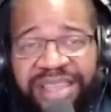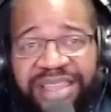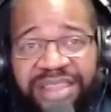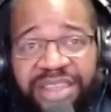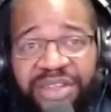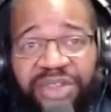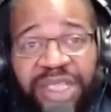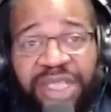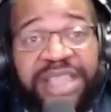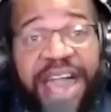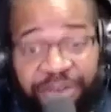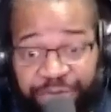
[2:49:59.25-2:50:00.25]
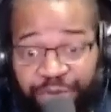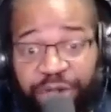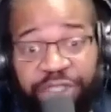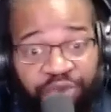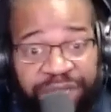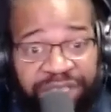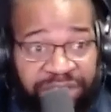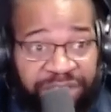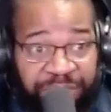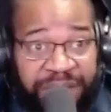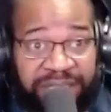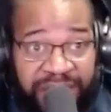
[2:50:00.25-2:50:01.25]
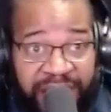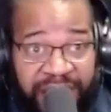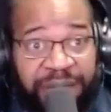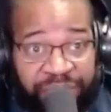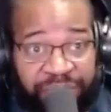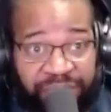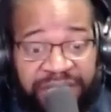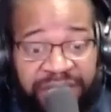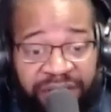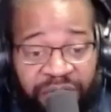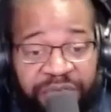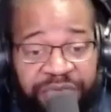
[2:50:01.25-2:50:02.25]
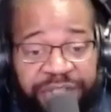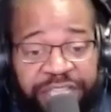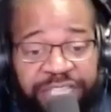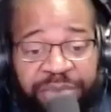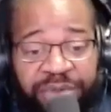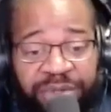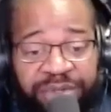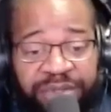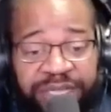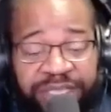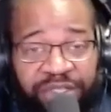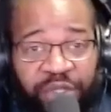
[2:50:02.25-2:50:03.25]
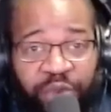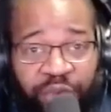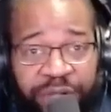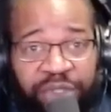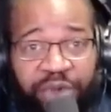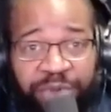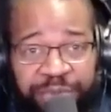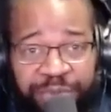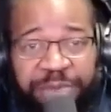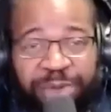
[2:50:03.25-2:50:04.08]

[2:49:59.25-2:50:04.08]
there's a lot of frustration about the options that are available to us, or people's